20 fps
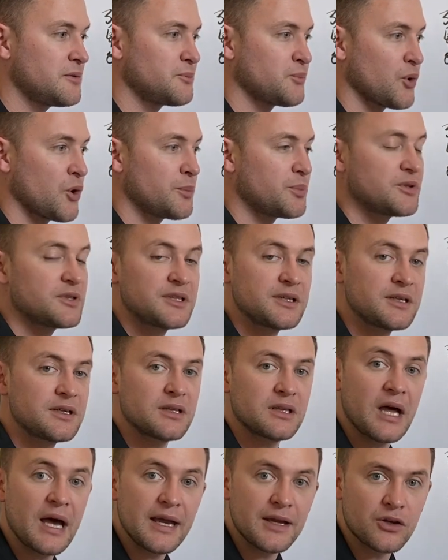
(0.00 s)
Propylene
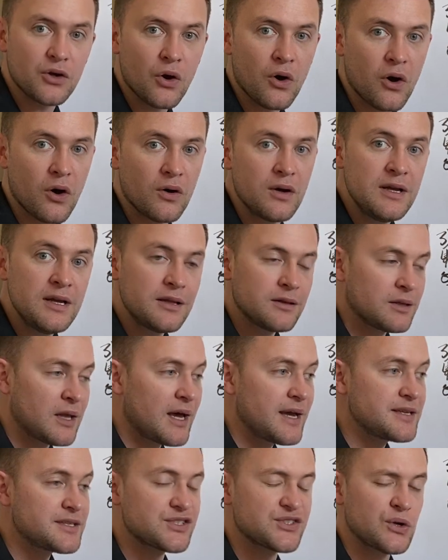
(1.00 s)
glycol,
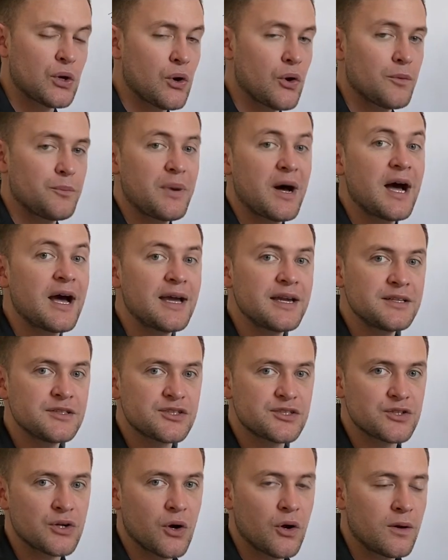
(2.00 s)
Lysol, Pine
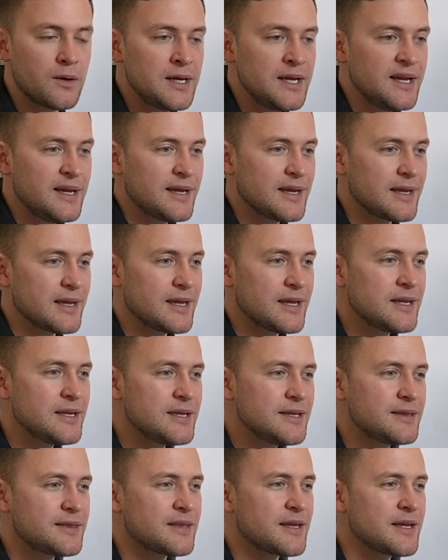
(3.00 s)
Sol,
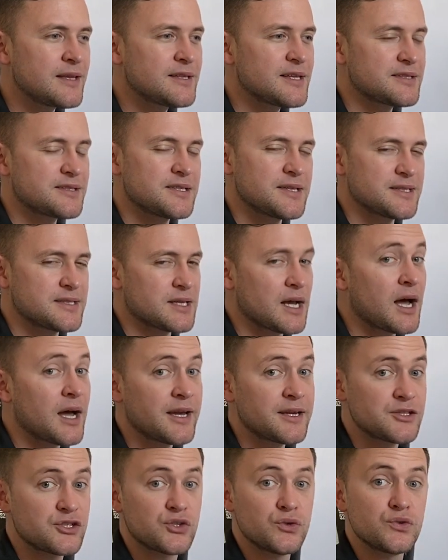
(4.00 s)
anything that's
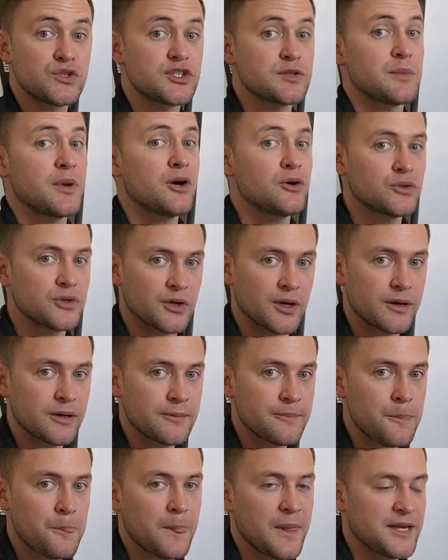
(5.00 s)
designed to smell good
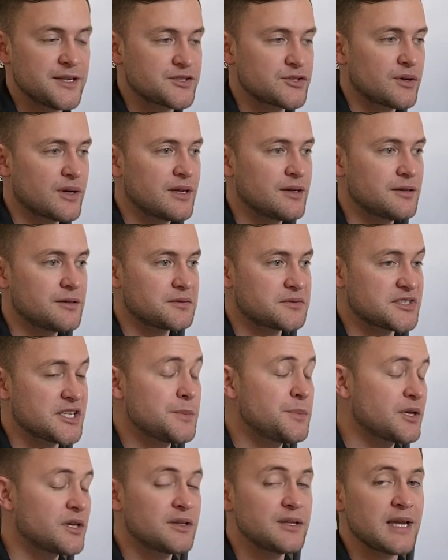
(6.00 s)
is going to
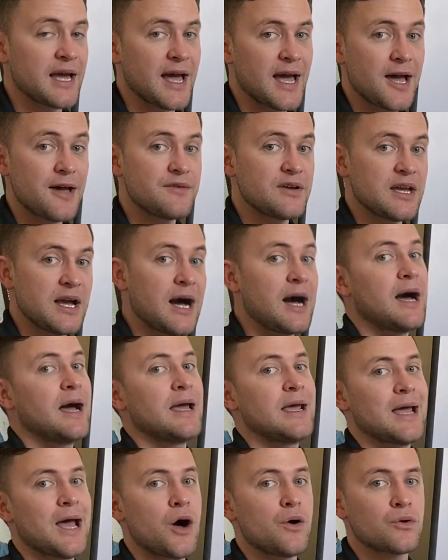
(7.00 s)
typically have a
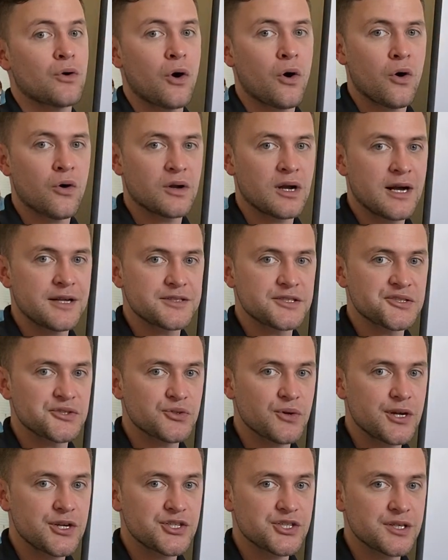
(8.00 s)
high alcohol
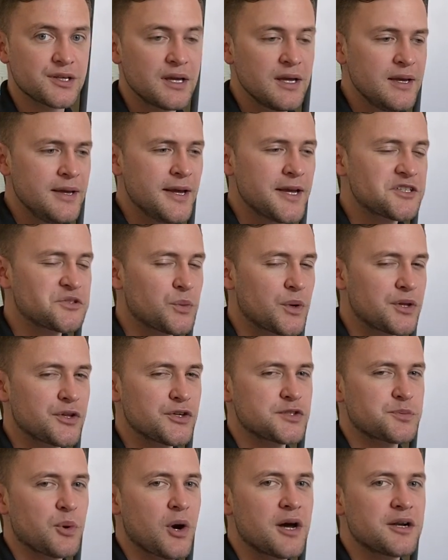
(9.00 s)
concentration. It's what
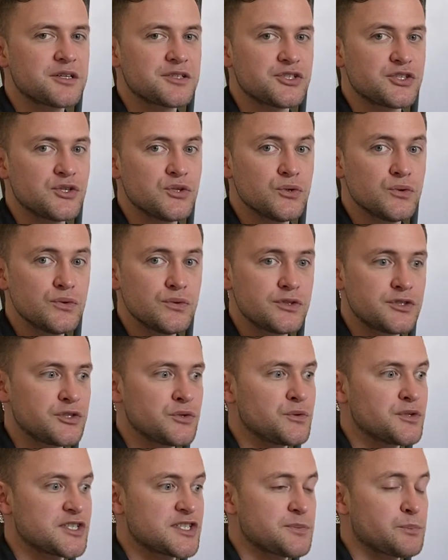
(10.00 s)
those products use to
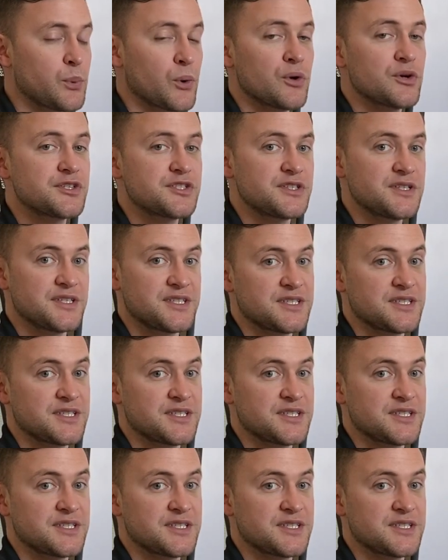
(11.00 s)
disperse the